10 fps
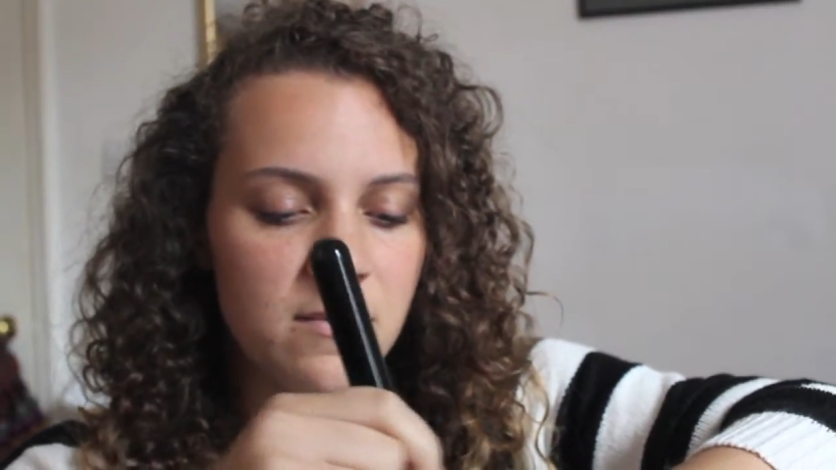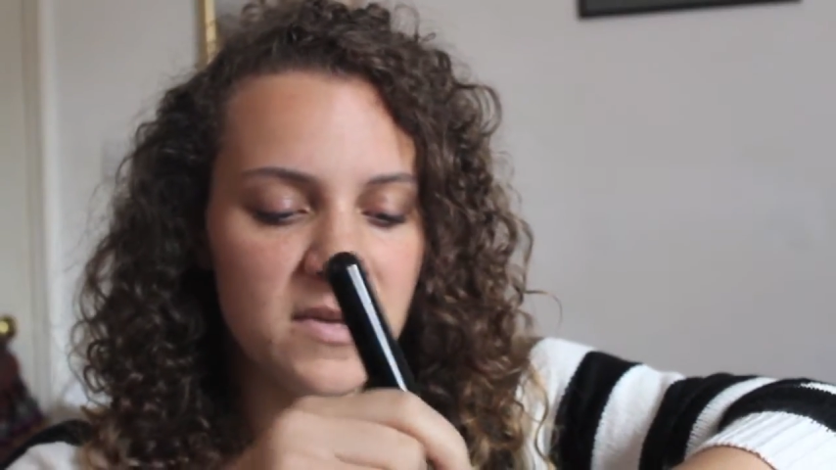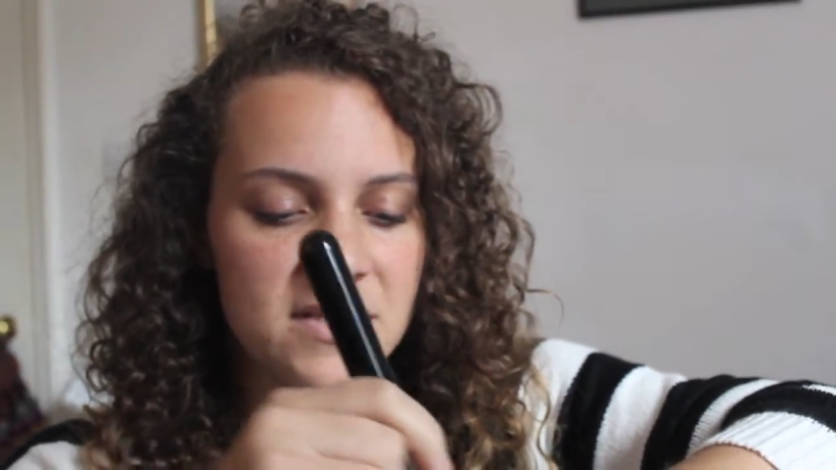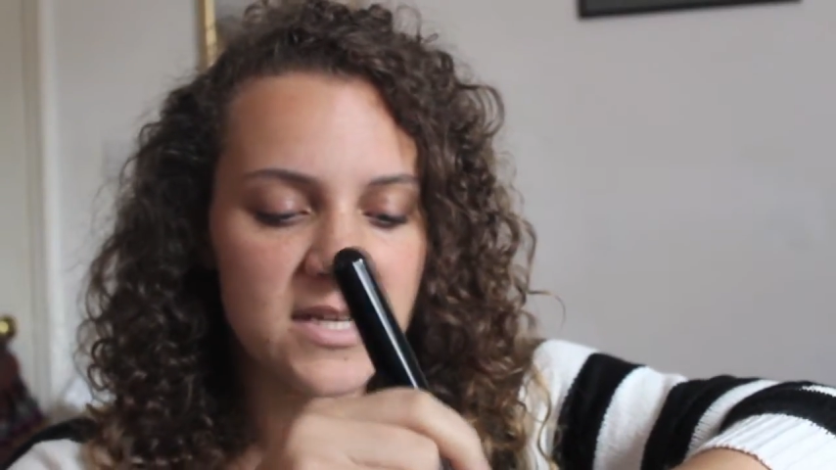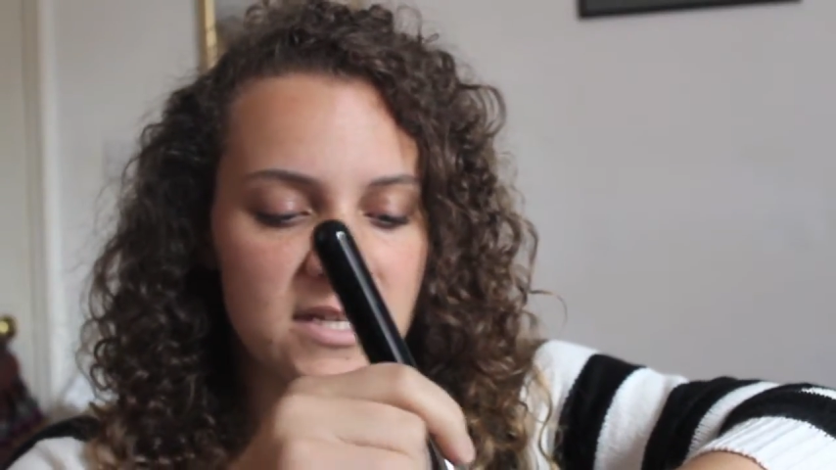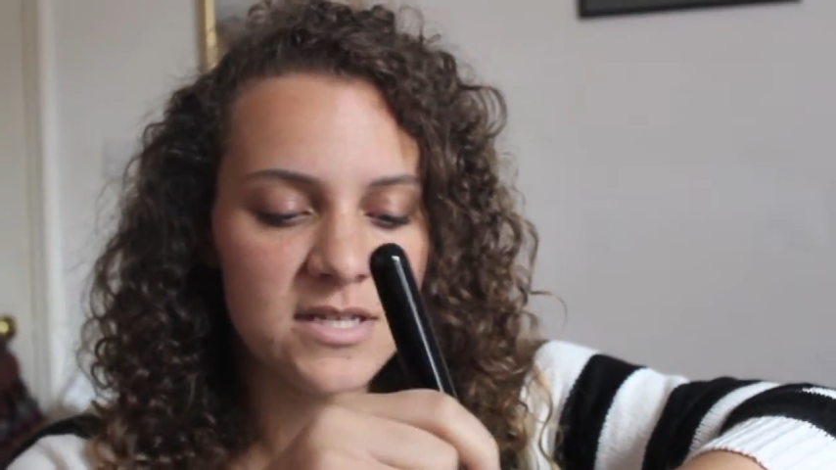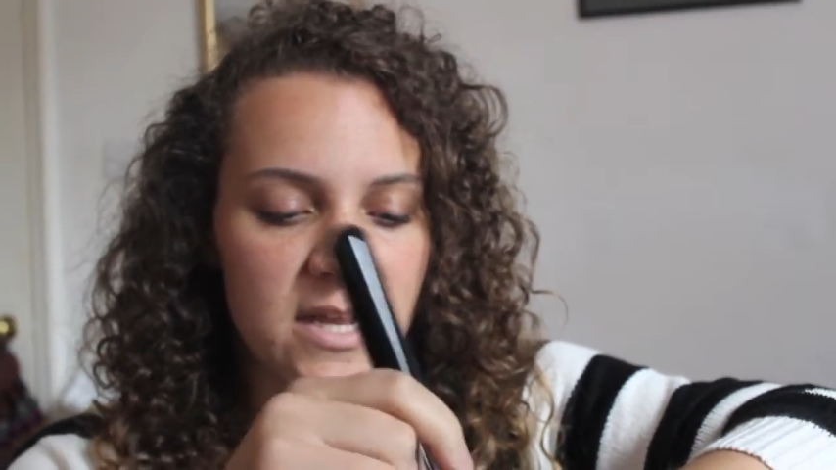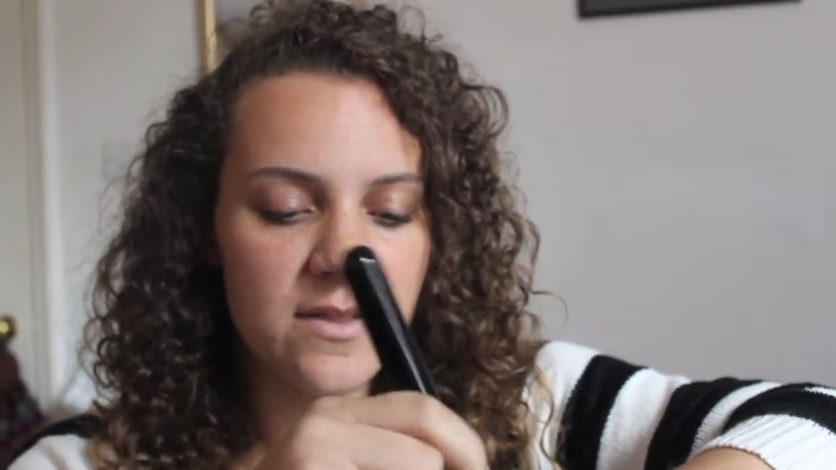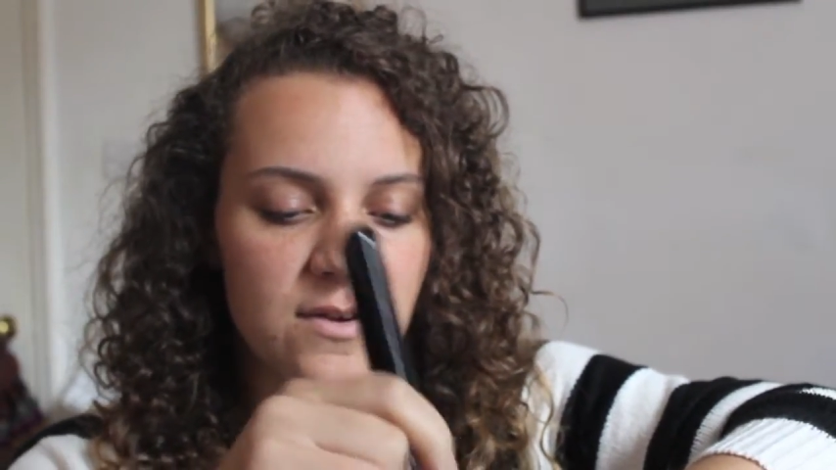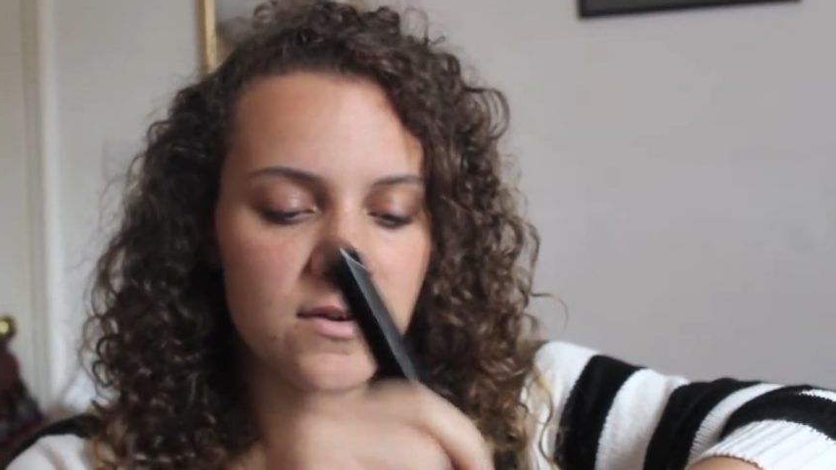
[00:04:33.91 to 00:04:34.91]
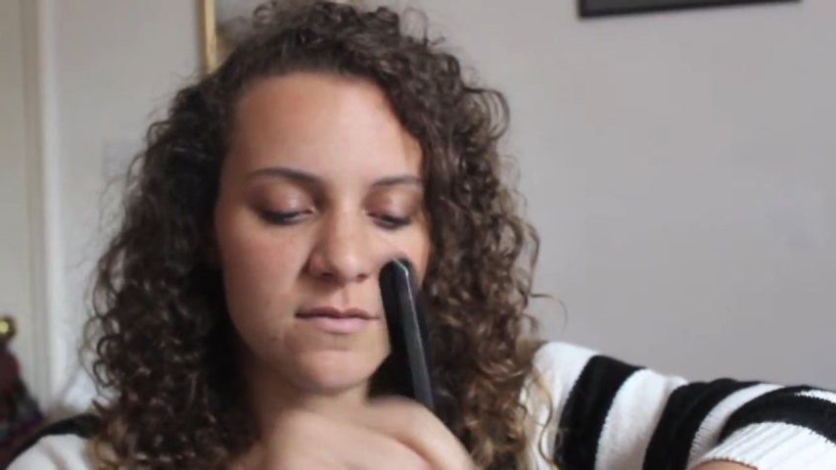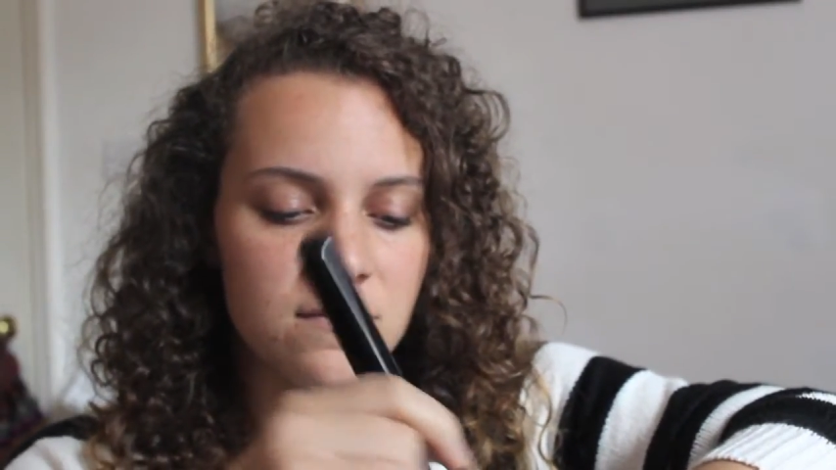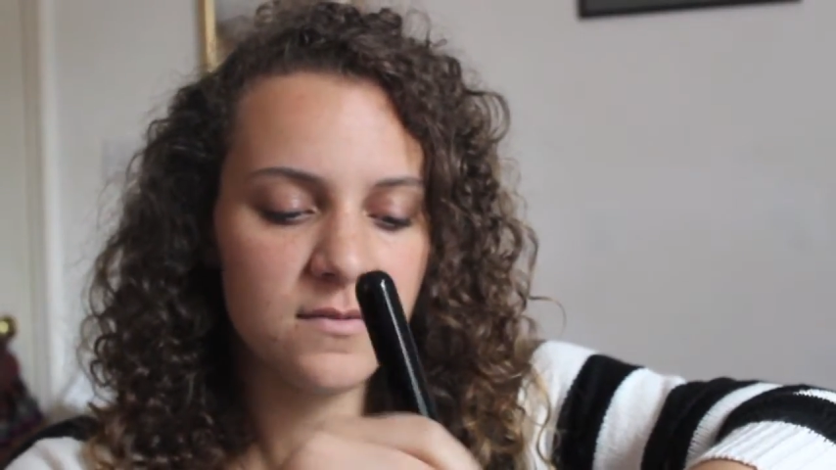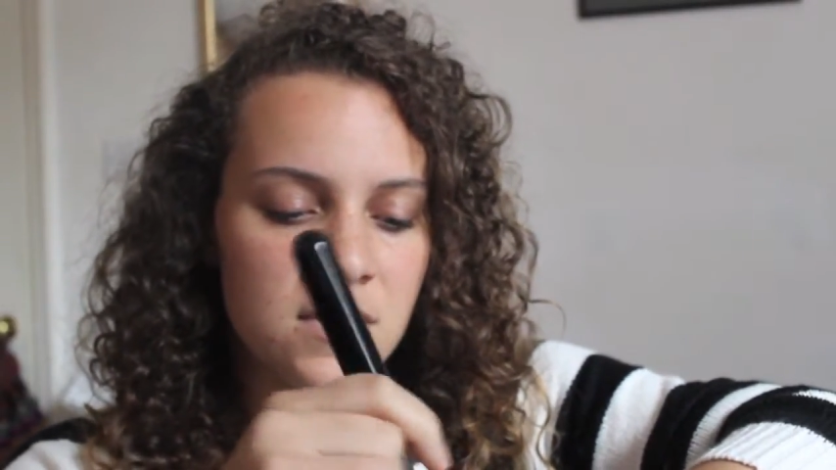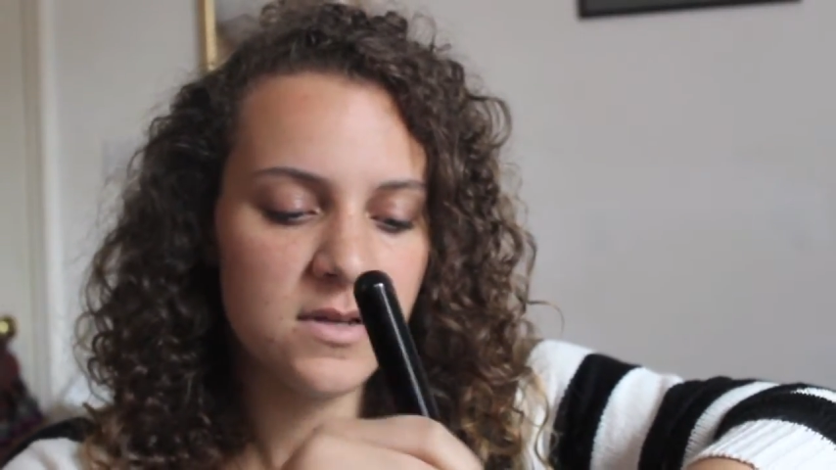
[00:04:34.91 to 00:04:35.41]
mixing it together
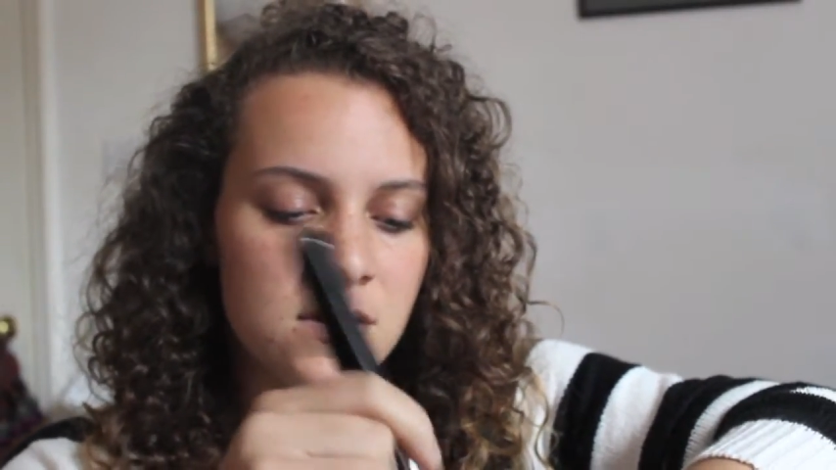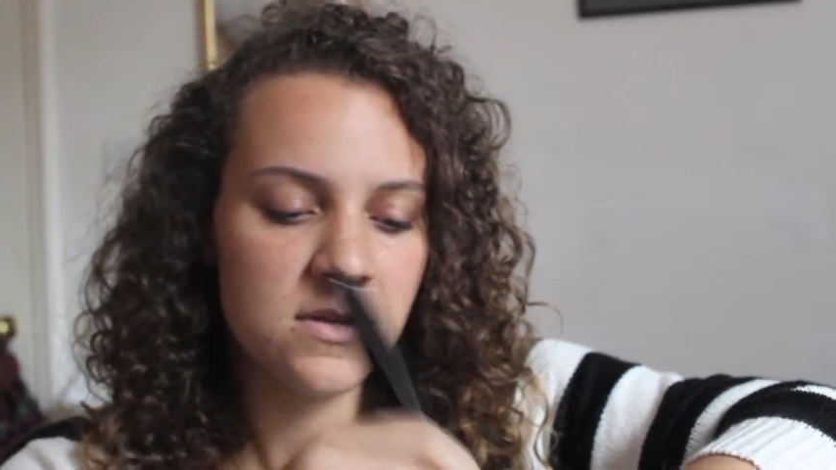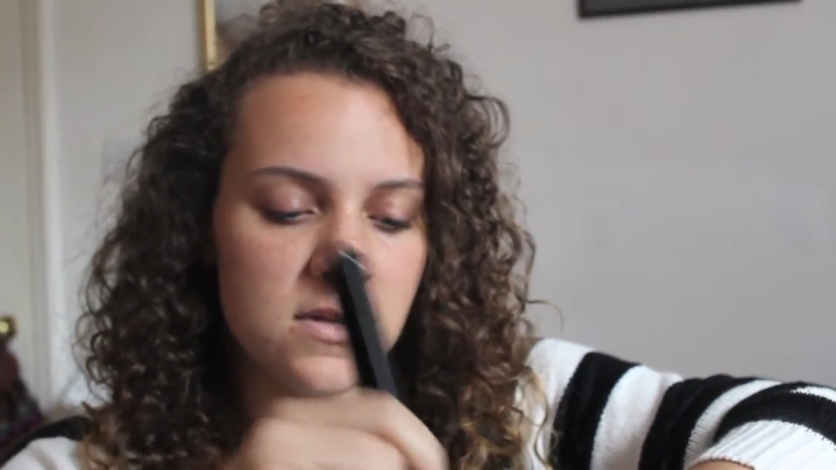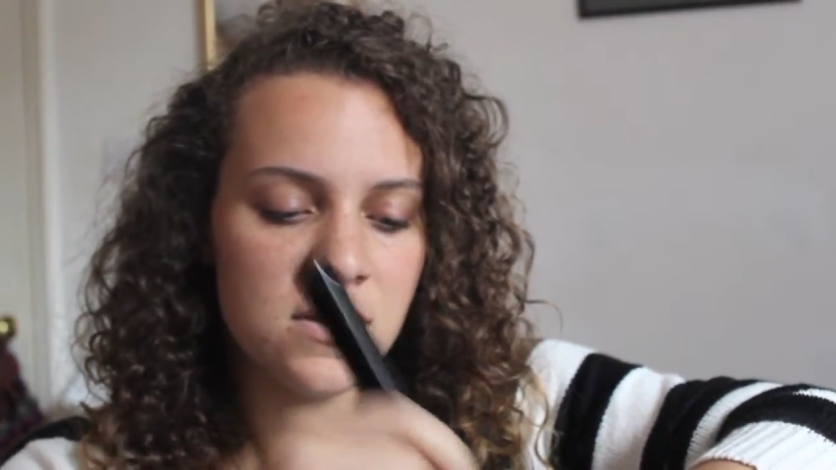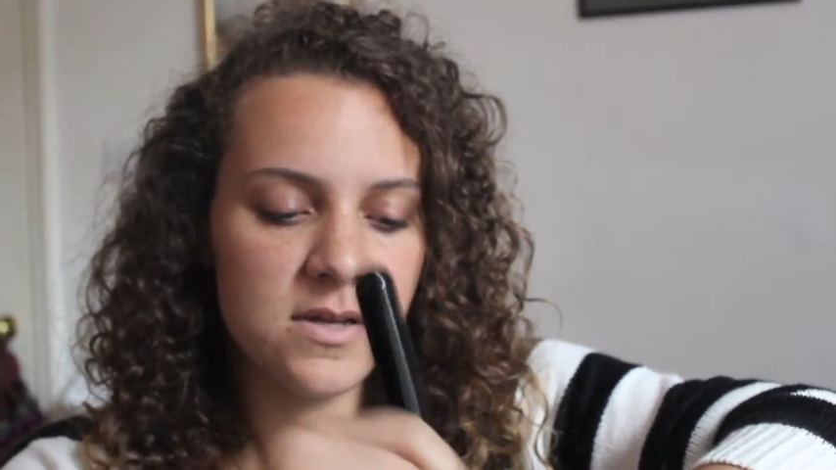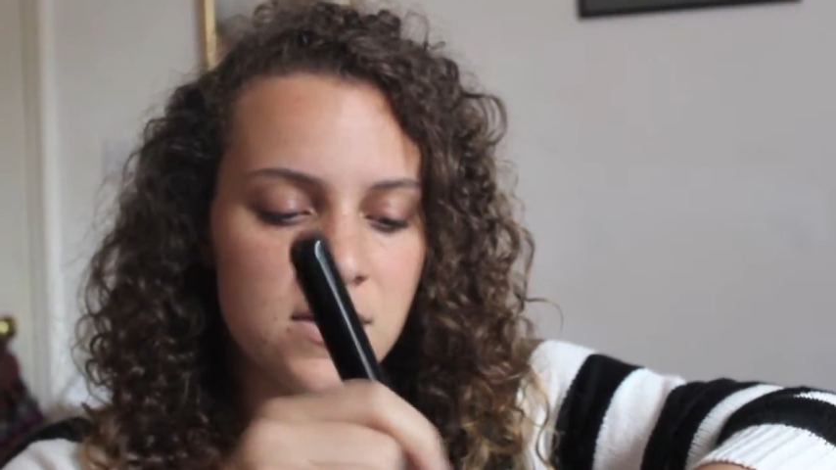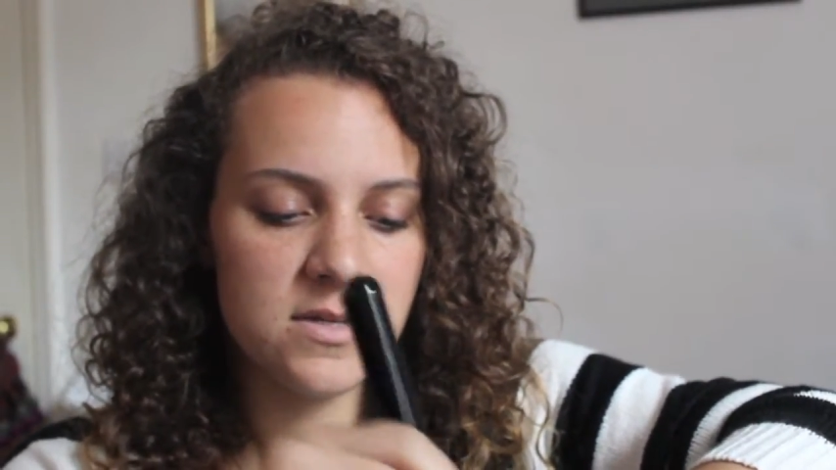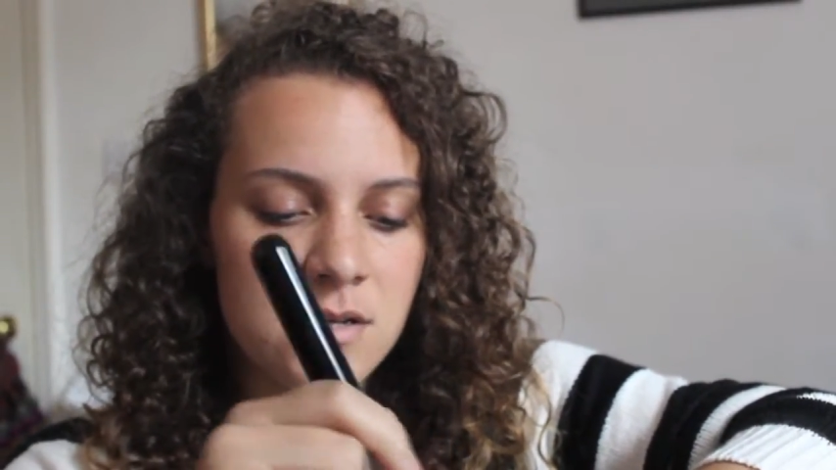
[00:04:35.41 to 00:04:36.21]
and